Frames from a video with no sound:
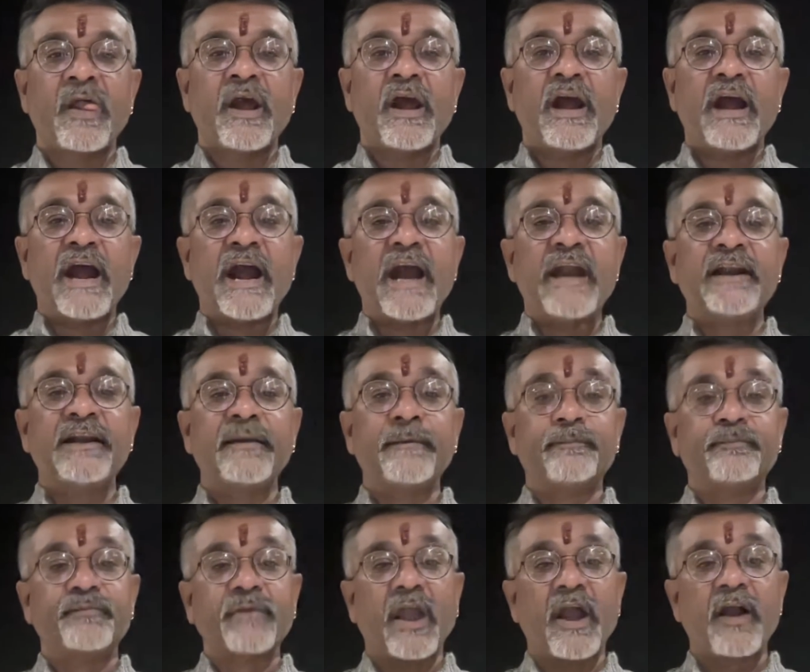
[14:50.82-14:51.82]
And
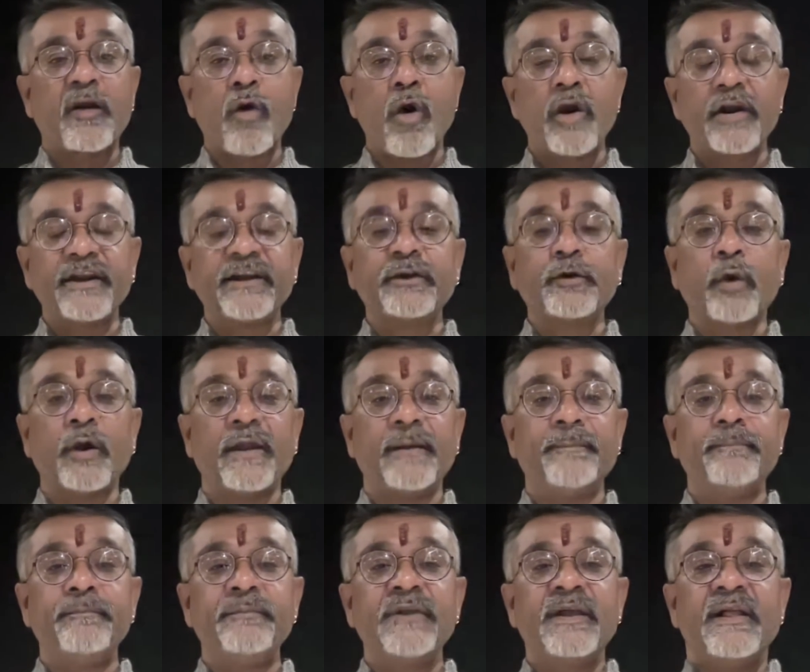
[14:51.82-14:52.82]
according to
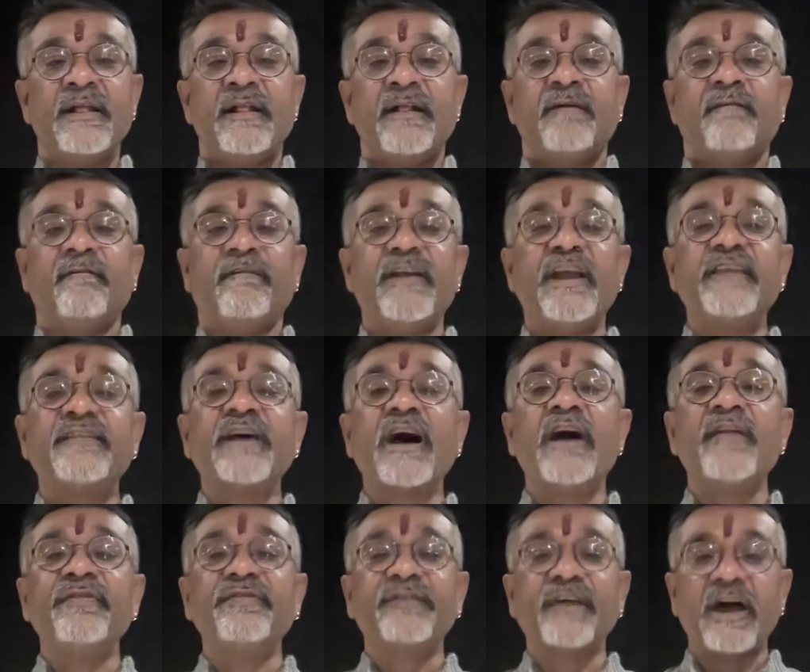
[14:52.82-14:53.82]
him,
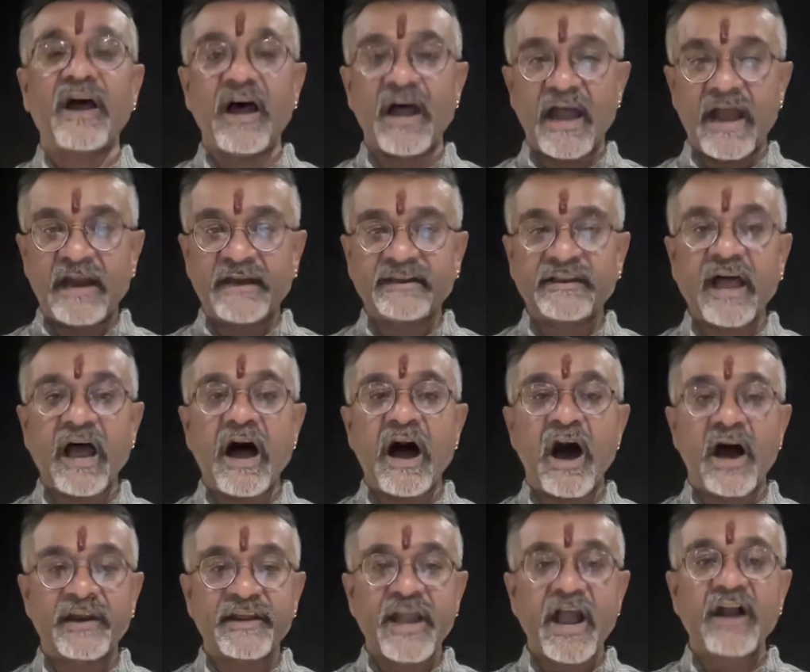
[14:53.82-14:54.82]
Vedanta and the
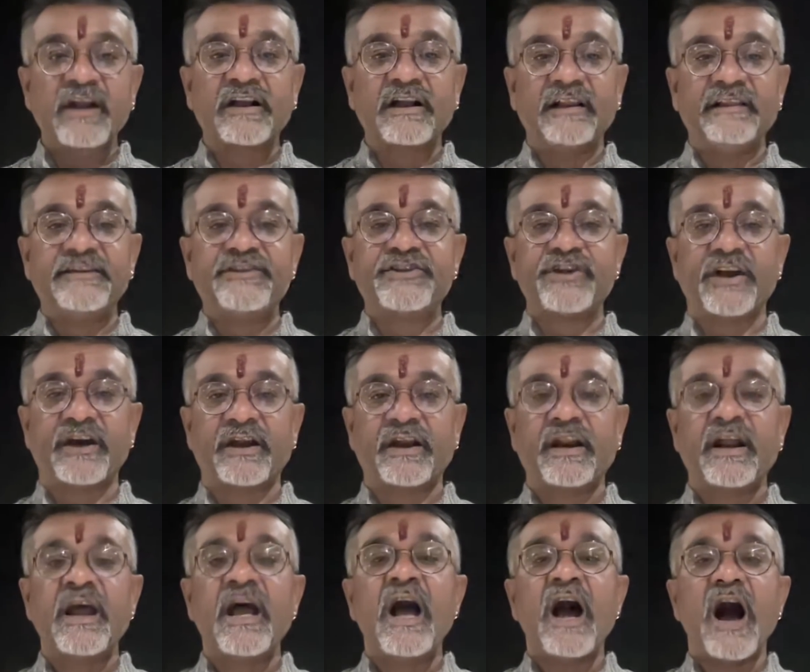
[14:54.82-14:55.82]
Arya culture
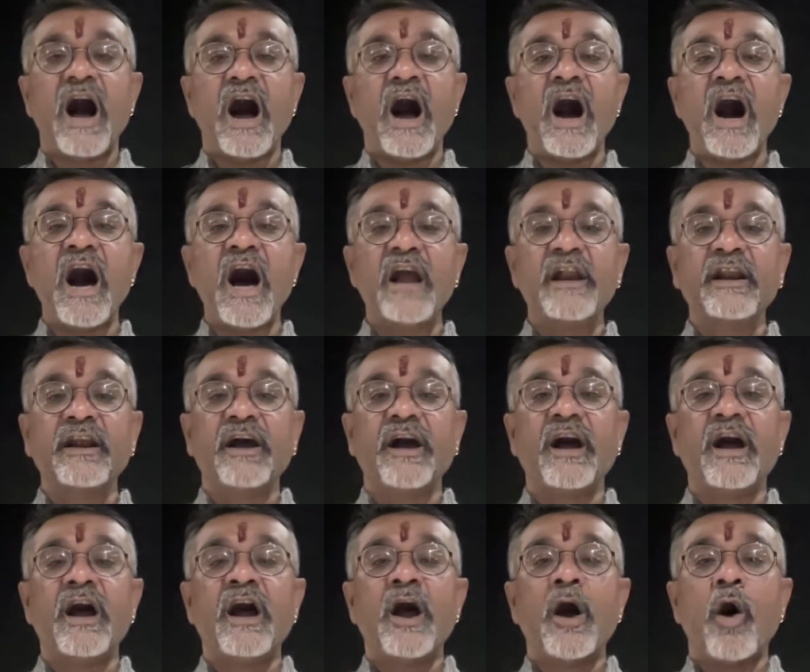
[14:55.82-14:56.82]
are
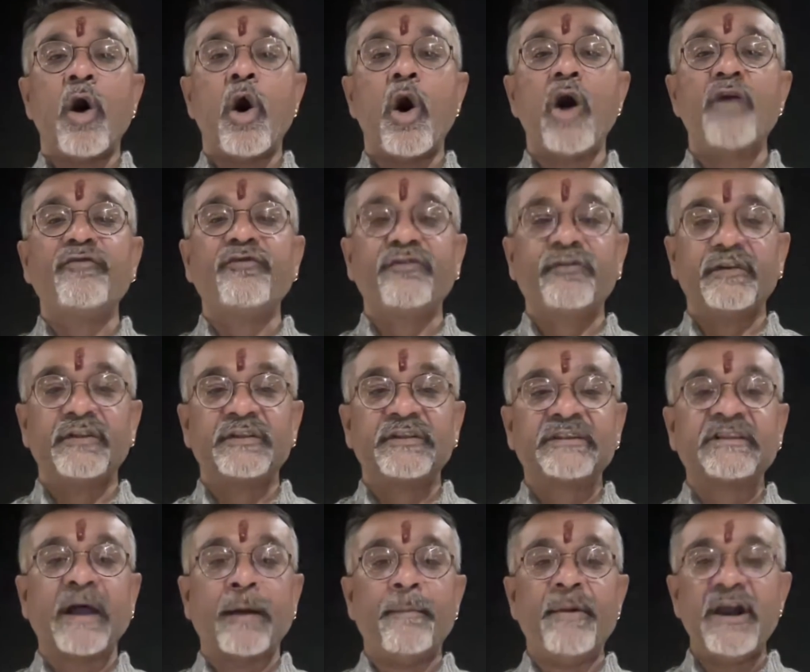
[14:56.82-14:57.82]
of
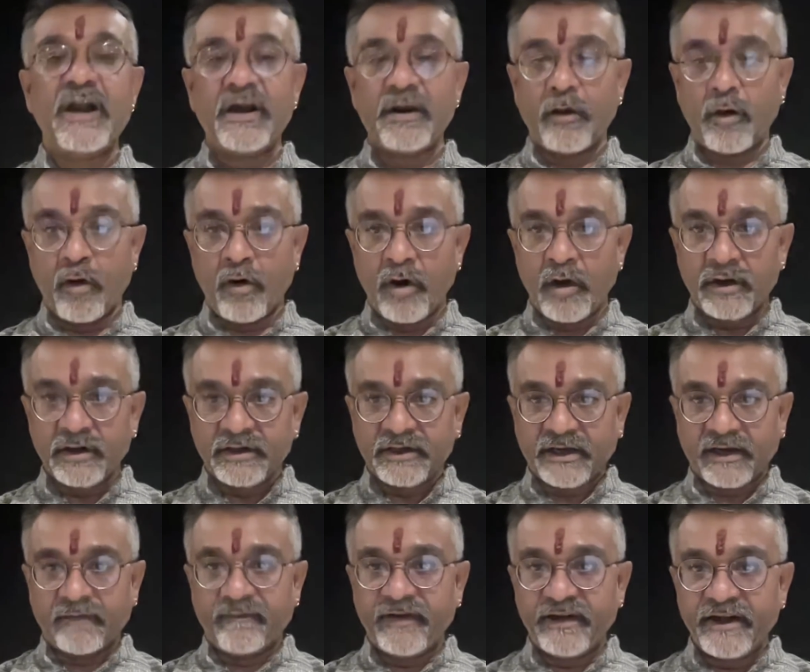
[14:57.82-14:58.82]
Tamil or
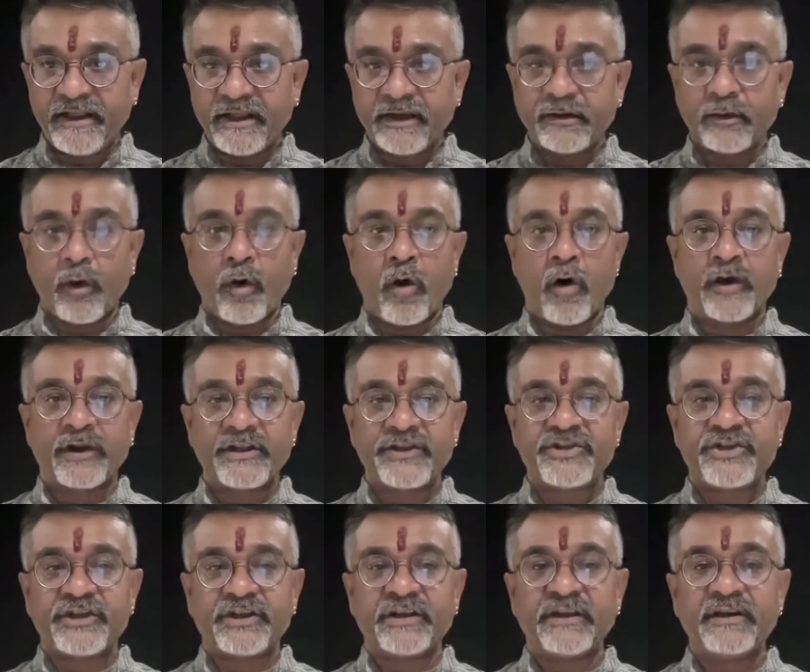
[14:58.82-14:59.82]
Dravidian
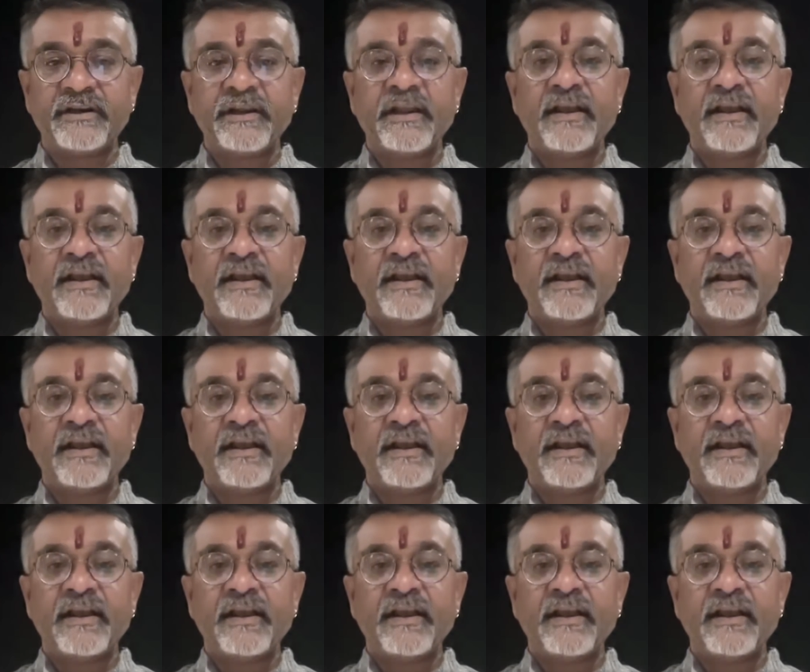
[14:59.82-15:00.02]
origin,